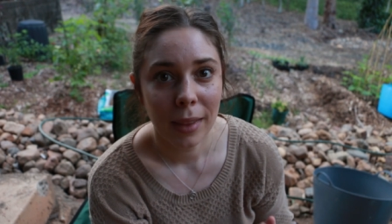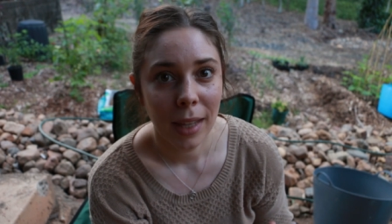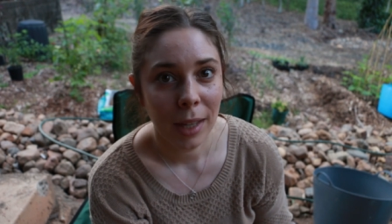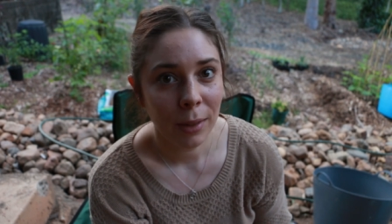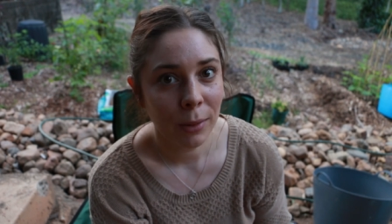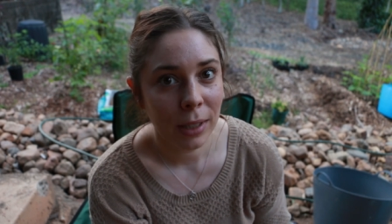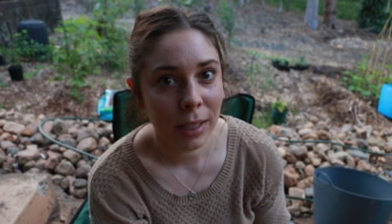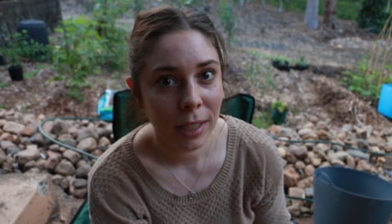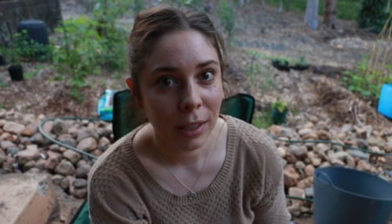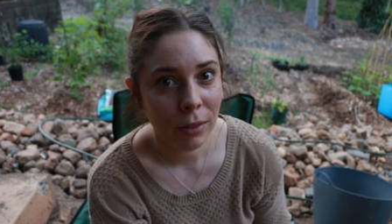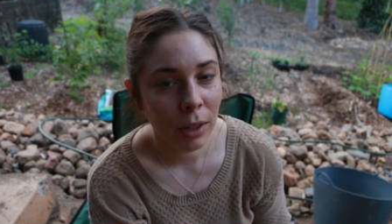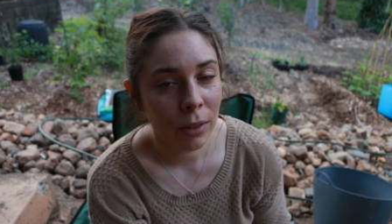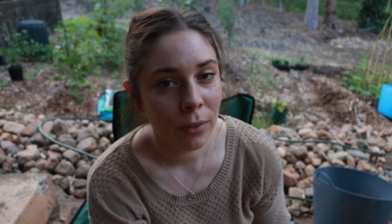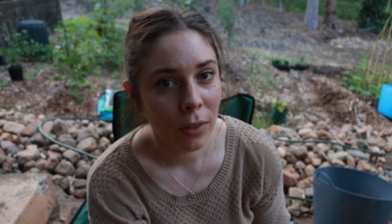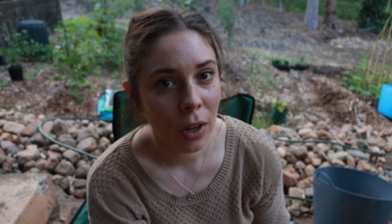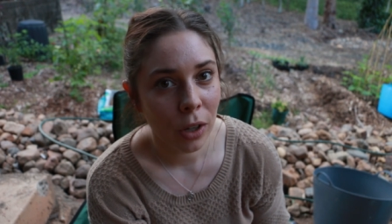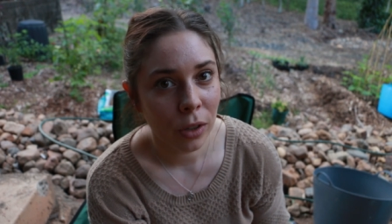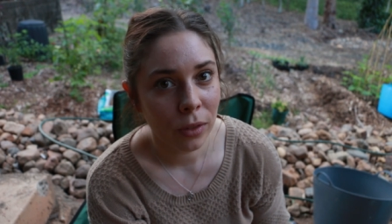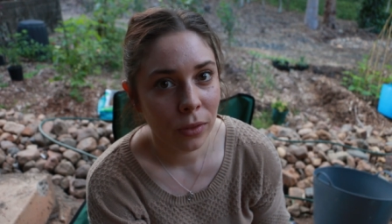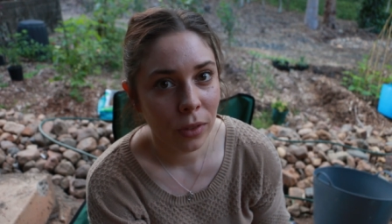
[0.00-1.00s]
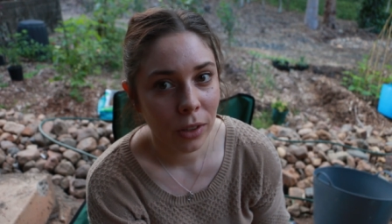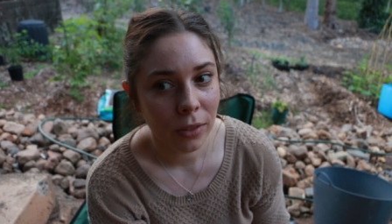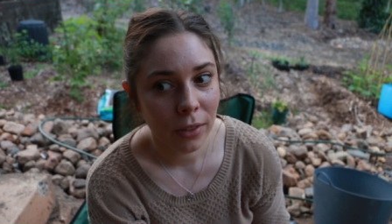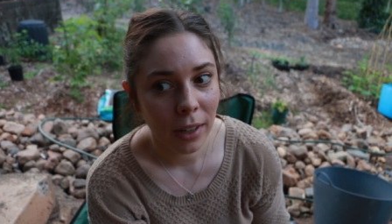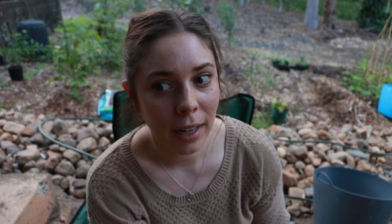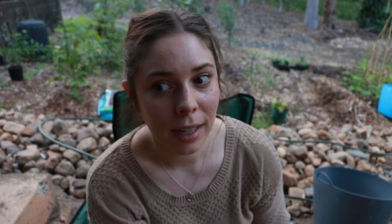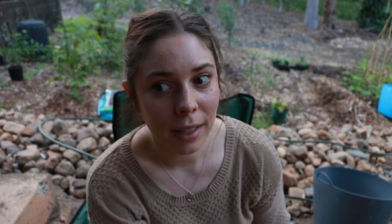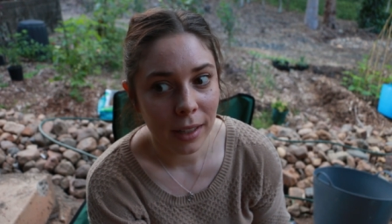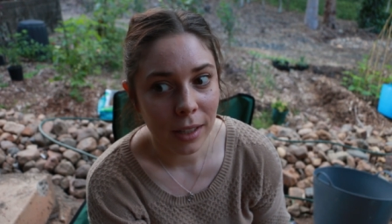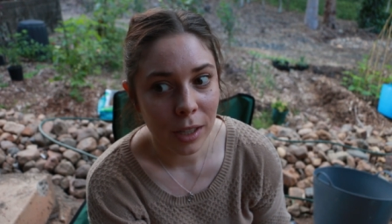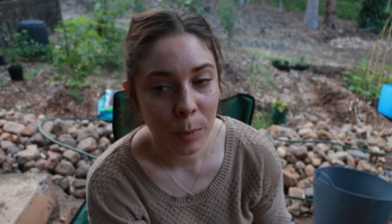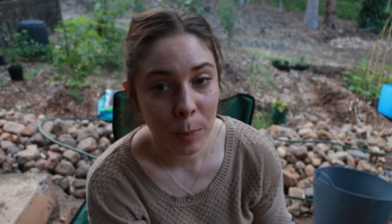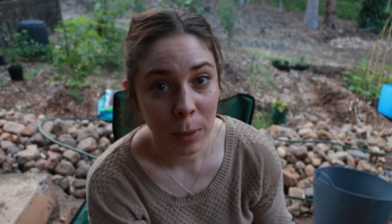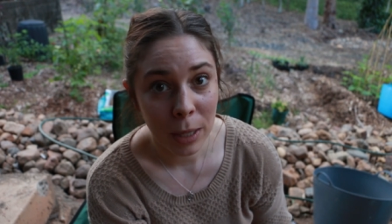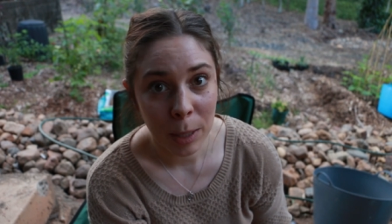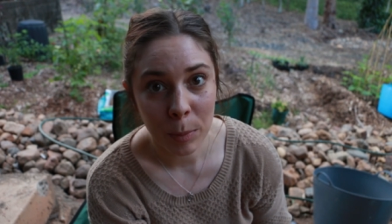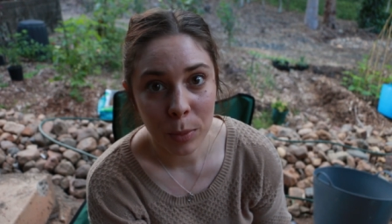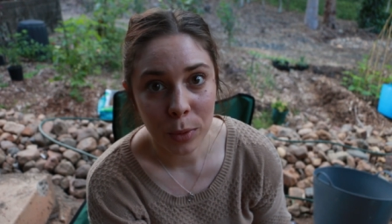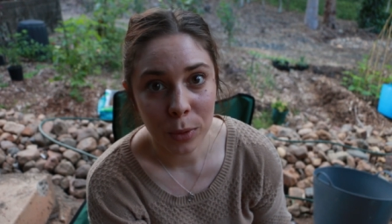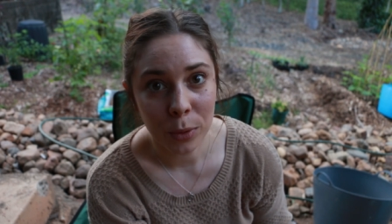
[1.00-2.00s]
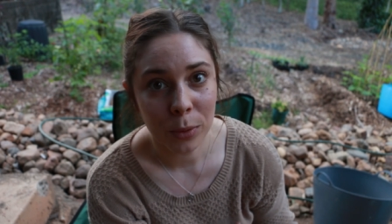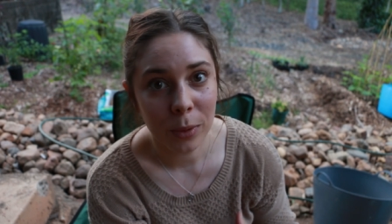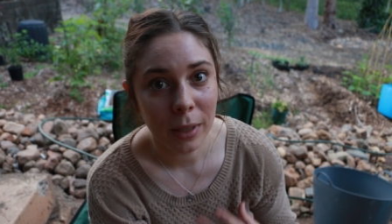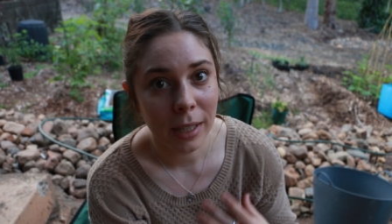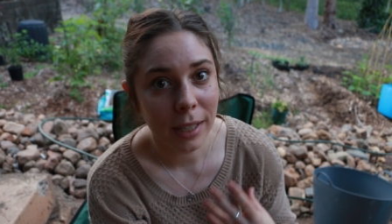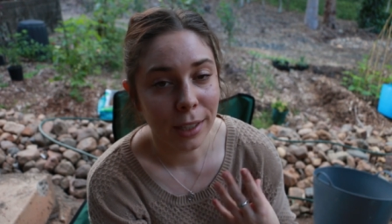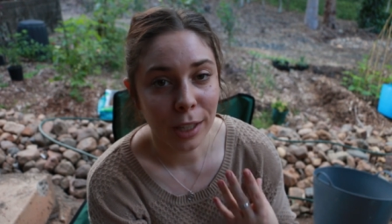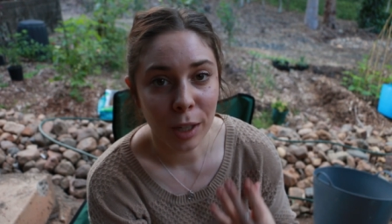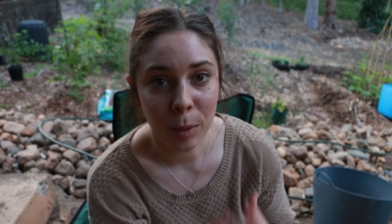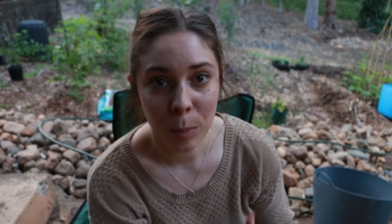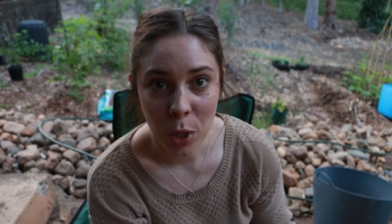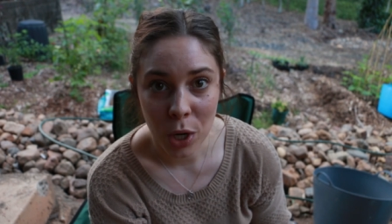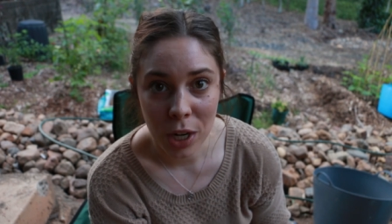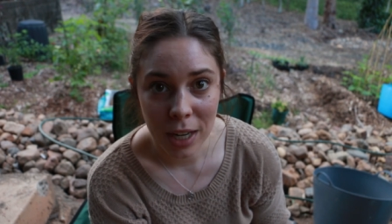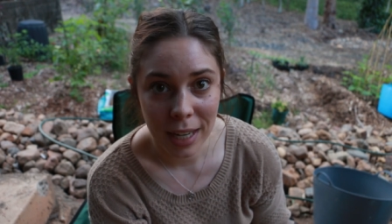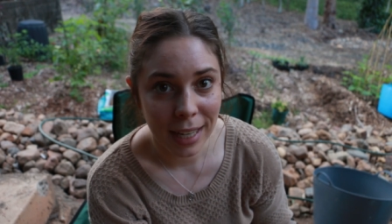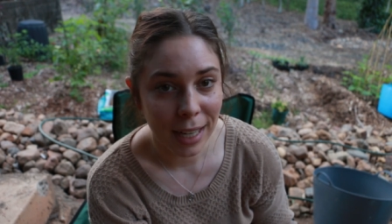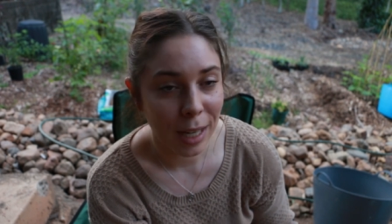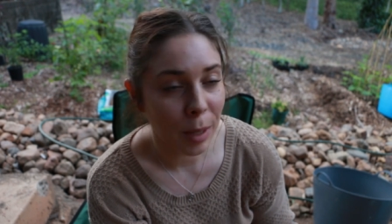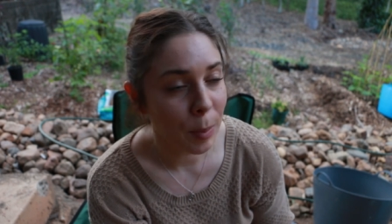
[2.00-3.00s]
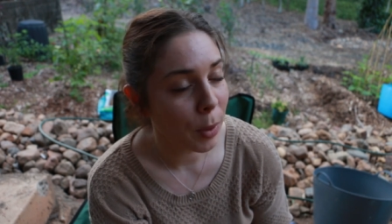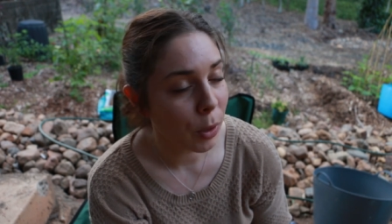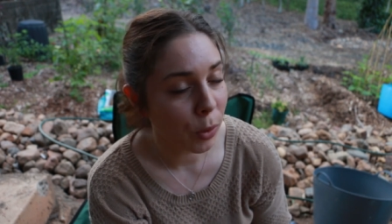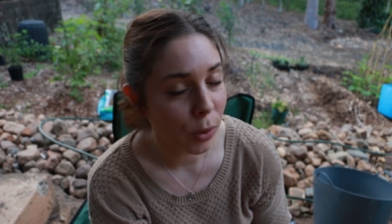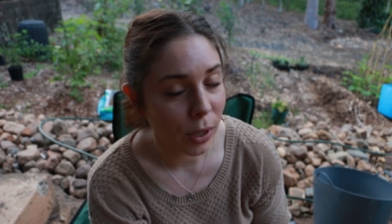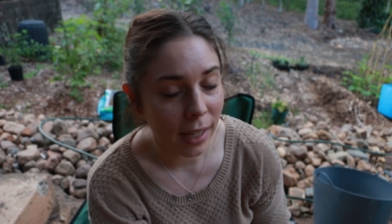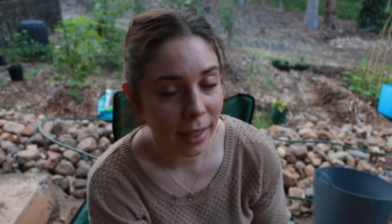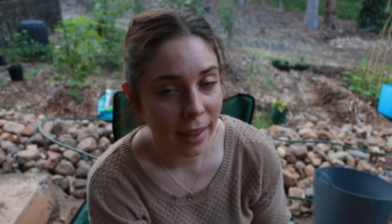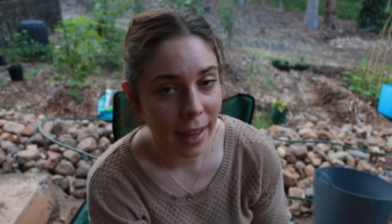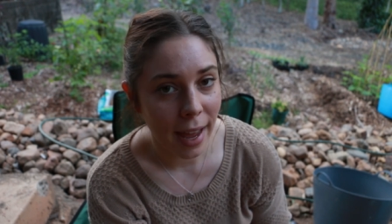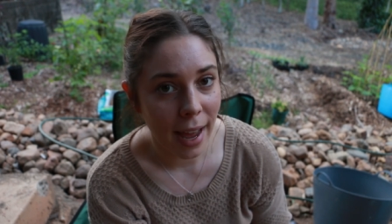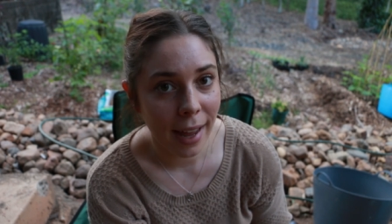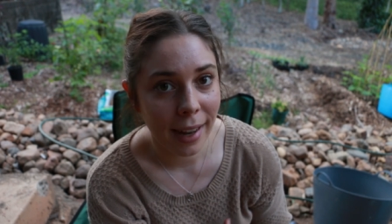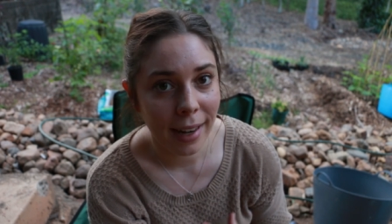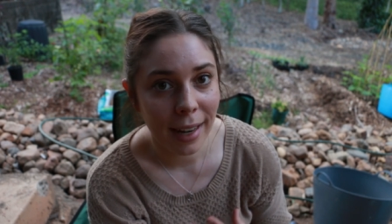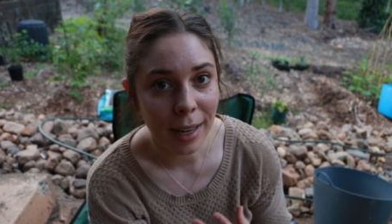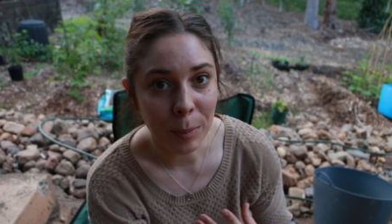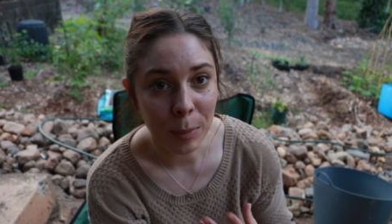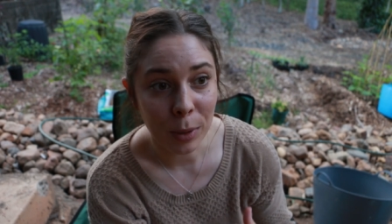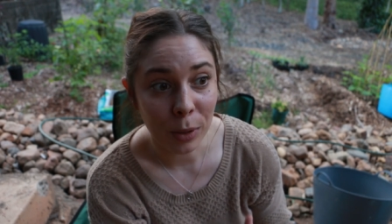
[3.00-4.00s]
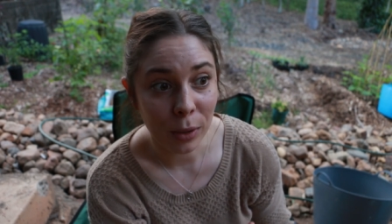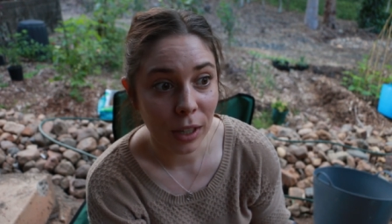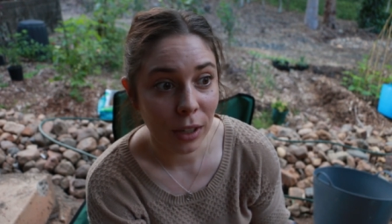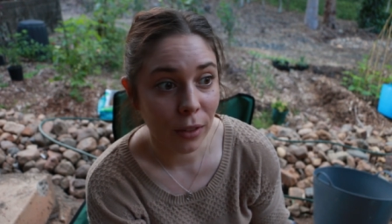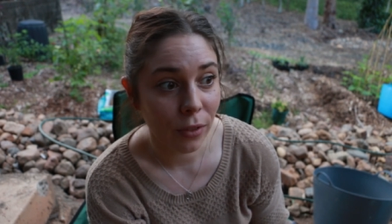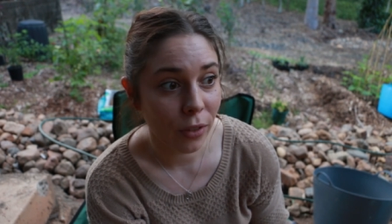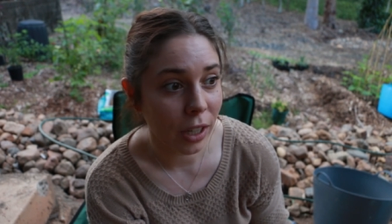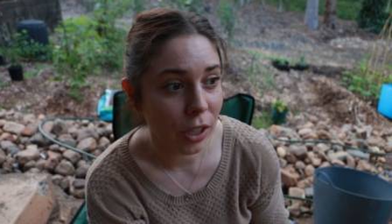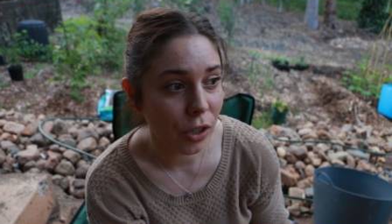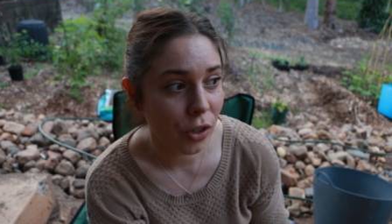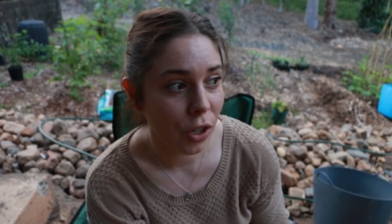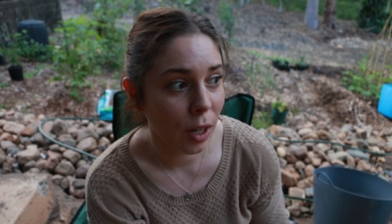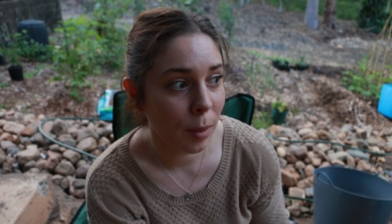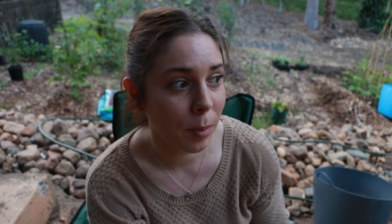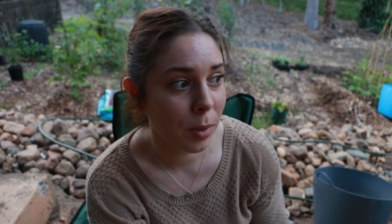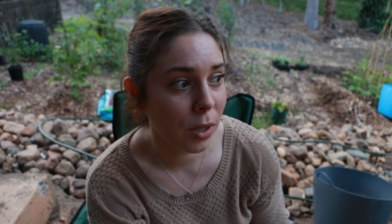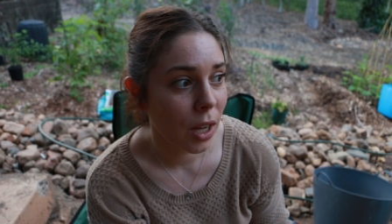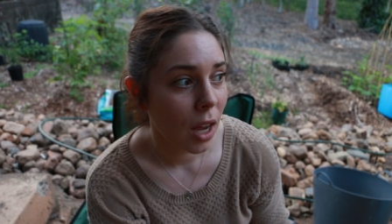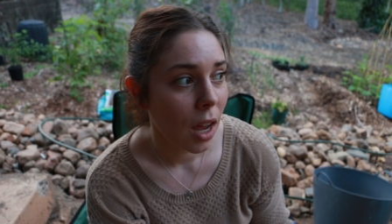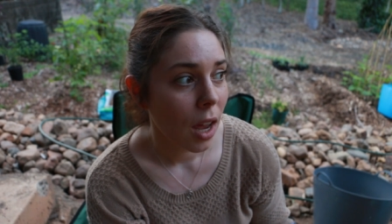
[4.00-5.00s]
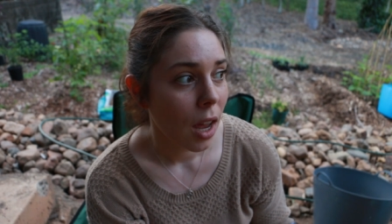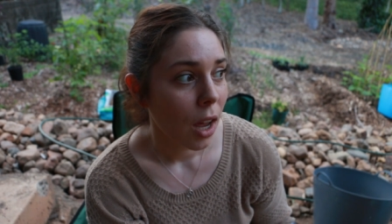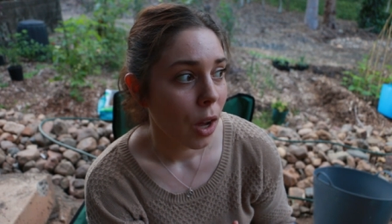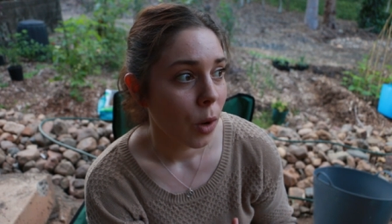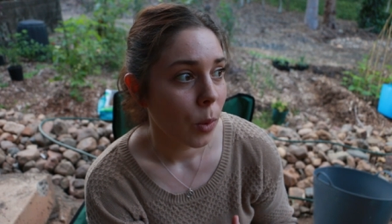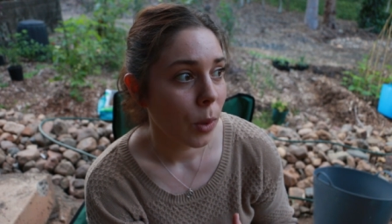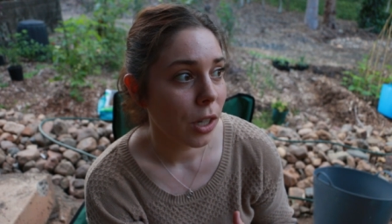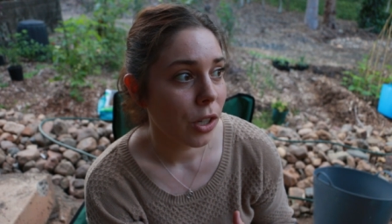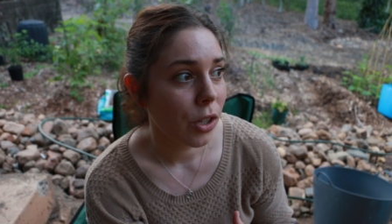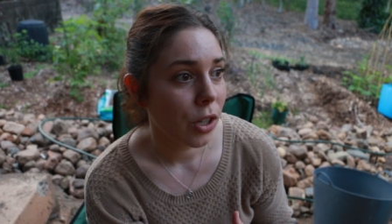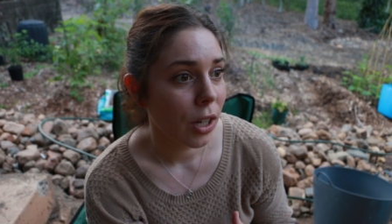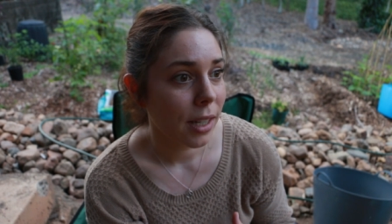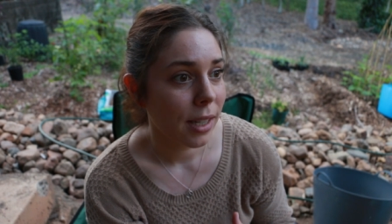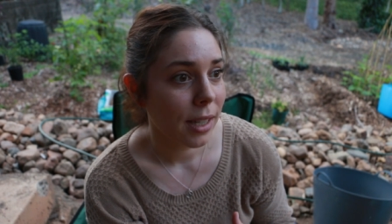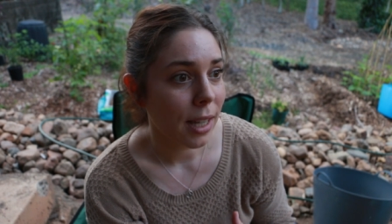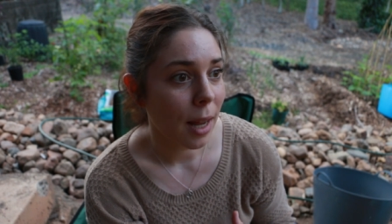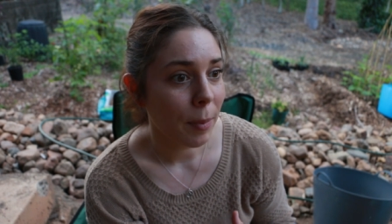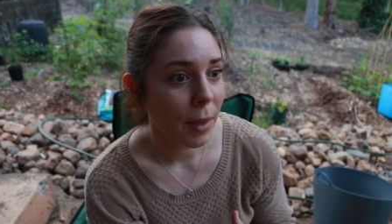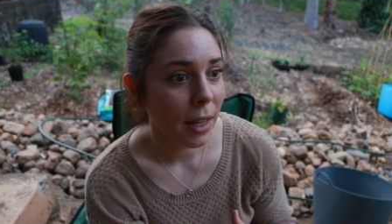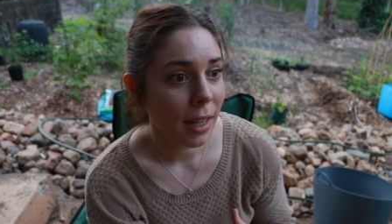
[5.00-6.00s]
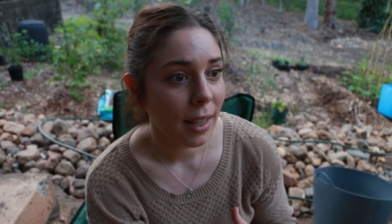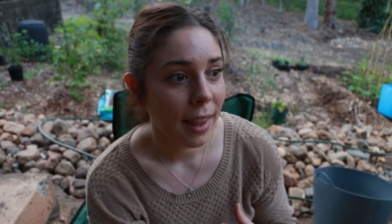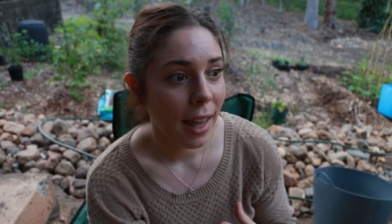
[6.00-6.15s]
They really revolve around people and community and building that and building friendships, which is something